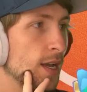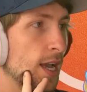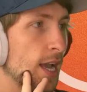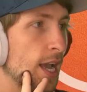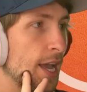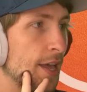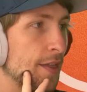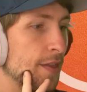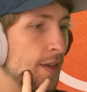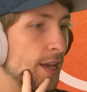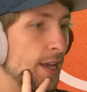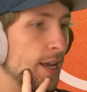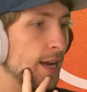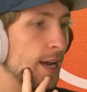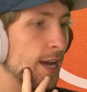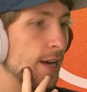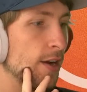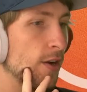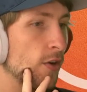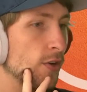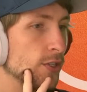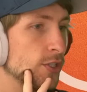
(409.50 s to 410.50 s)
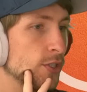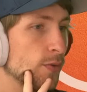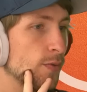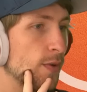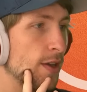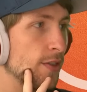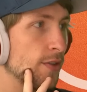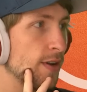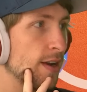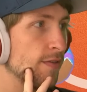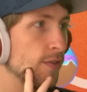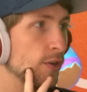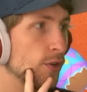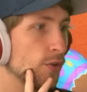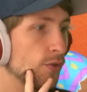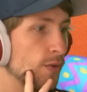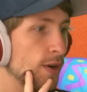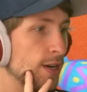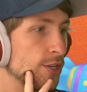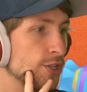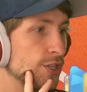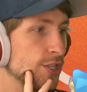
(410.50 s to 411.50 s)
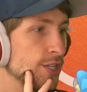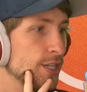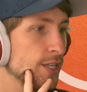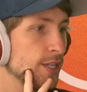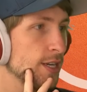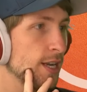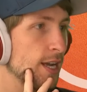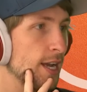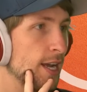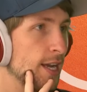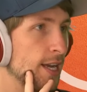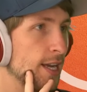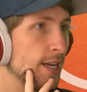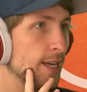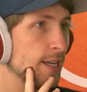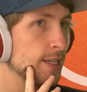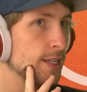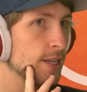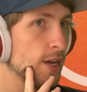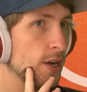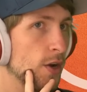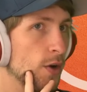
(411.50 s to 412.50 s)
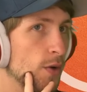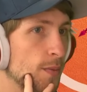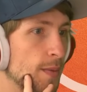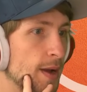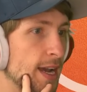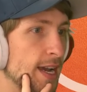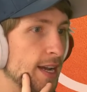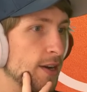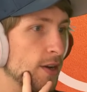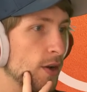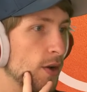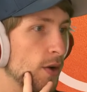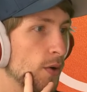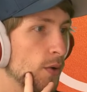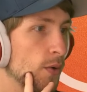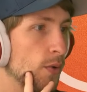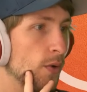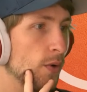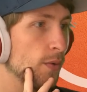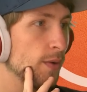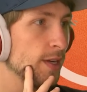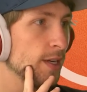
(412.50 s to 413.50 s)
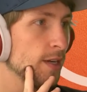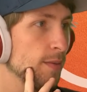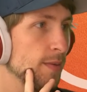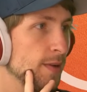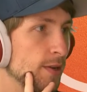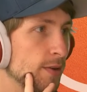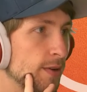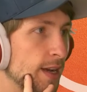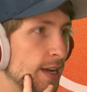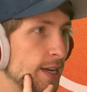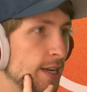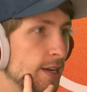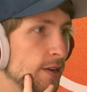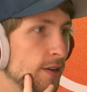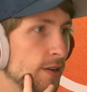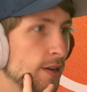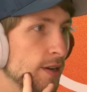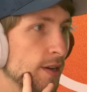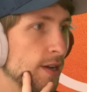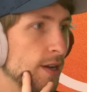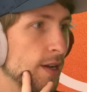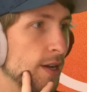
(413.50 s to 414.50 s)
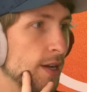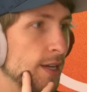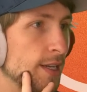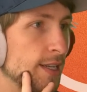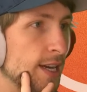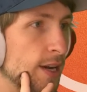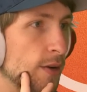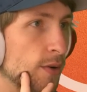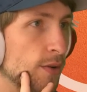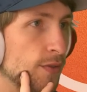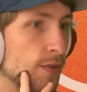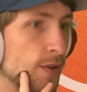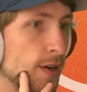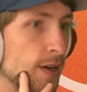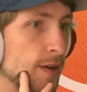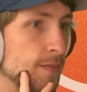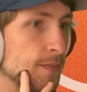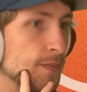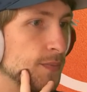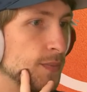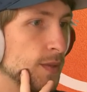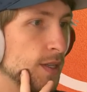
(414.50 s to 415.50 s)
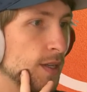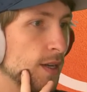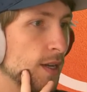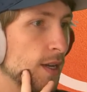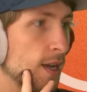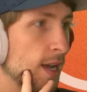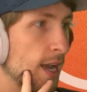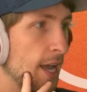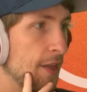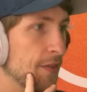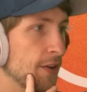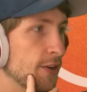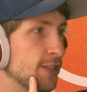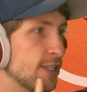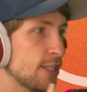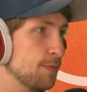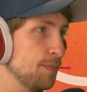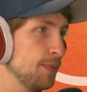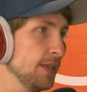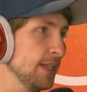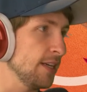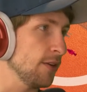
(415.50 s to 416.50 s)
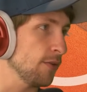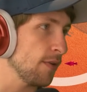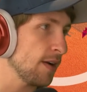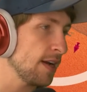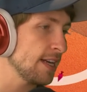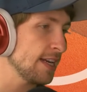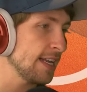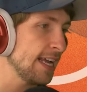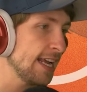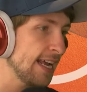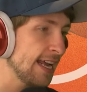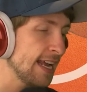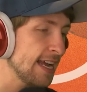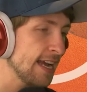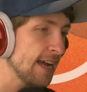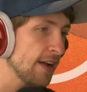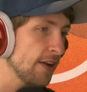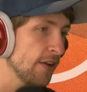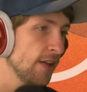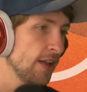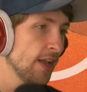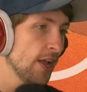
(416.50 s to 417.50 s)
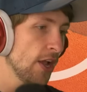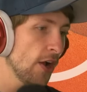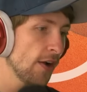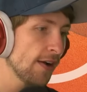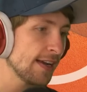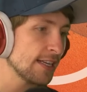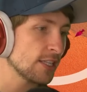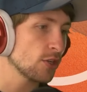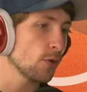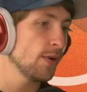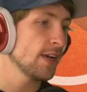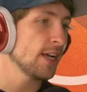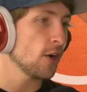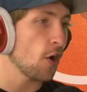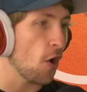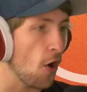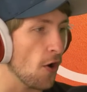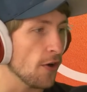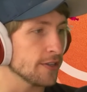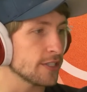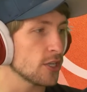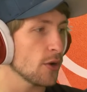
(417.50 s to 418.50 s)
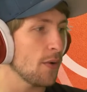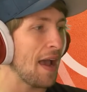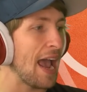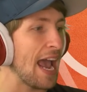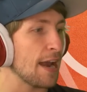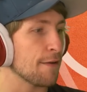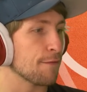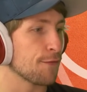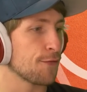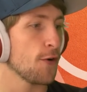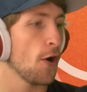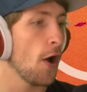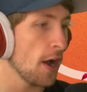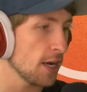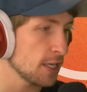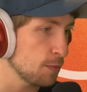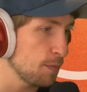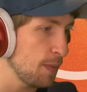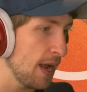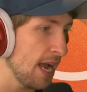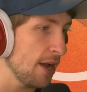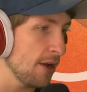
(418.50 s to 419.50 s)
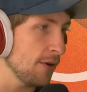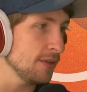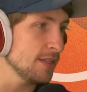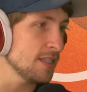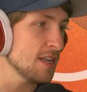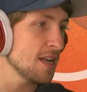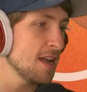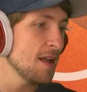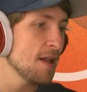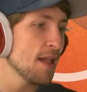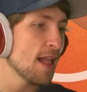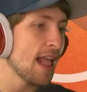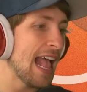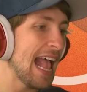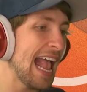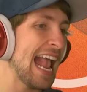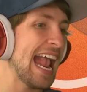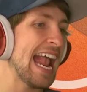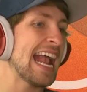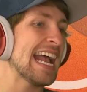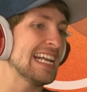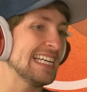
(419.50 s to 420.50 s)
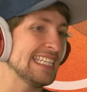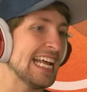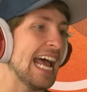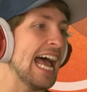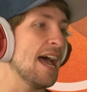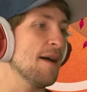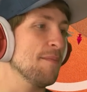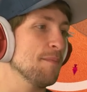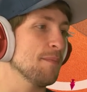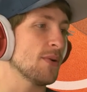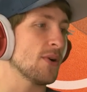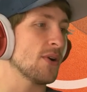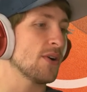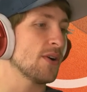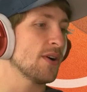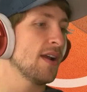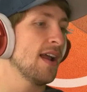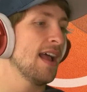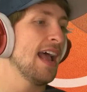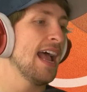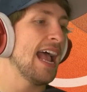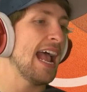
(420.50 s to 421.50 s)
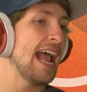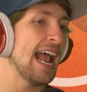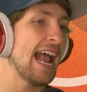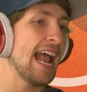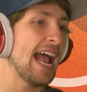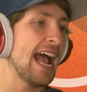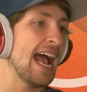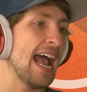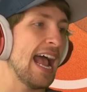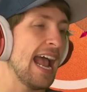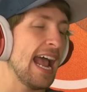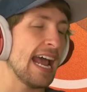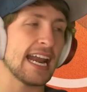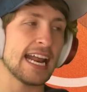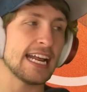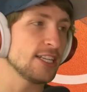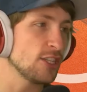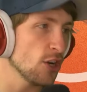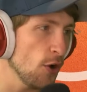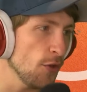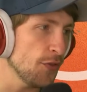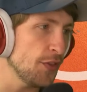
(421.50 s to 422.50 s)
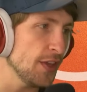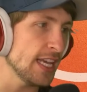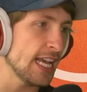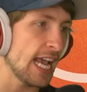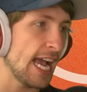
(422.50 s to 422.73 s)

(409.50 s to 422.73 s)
and then I'd also rather have Aggression, and, oh man, oh, are we gonna be okay here? Yeah, we're fine. And they're split, right? Yeah, yeah, yeah. Okay, so we can also add Frostbound and Ember. And I don't think